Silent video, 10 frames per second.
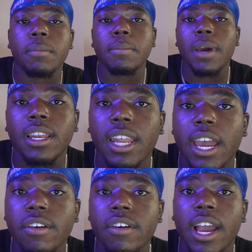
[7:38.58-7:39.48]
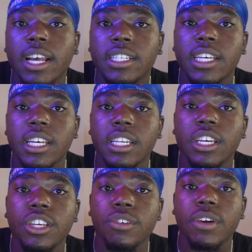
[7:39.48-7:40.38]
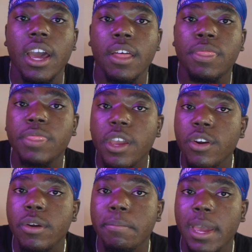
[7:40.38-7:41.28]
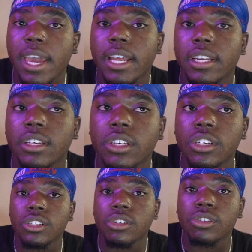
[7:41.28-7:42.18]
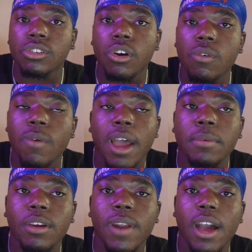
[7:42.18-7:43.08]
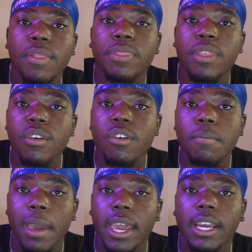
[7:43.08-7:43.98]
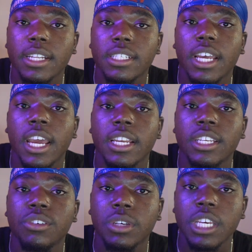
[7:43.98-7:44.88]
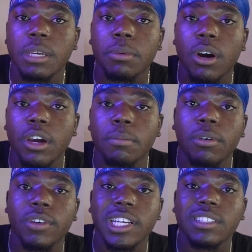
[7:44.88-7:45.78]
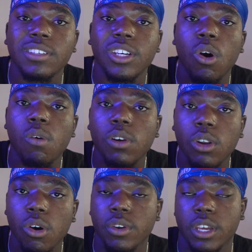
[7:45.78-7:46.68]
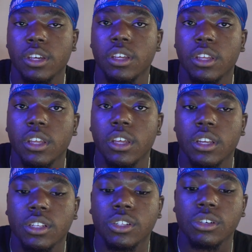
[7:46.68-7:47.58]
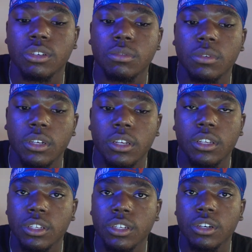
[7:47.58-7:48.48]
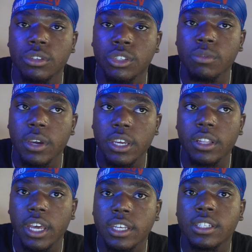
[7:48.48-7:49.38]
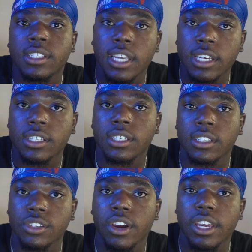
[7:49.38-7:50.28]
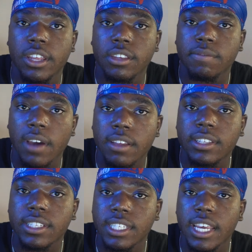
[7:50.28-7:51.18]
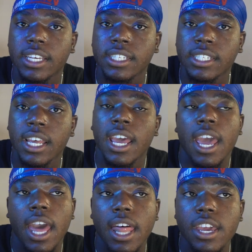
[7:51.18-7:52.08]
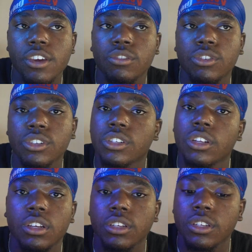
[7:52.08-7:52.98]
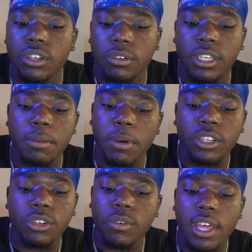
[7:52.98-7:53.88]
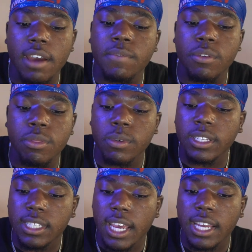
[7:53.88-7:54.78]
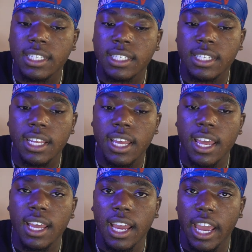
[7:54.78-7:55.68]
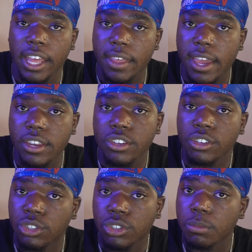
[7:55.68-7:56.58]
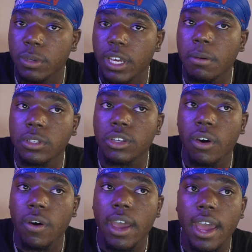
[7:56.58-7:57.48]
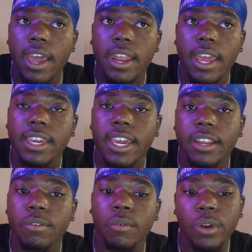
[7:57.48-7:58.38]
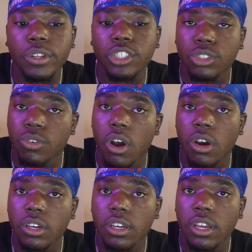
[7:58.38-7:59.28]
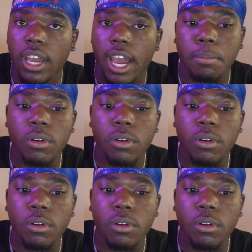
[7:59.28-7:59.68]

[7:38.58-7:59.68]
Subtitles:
I mean by lighter, as in you get a thinner band. So start wrapping around thinner bands, and you keep on progressively overloading. So, you know, doing like 6, trying to get to 5 to 6, and then you just, you know, keep on doing that for 3 sets, and then you should be able to go ahead and get really strong at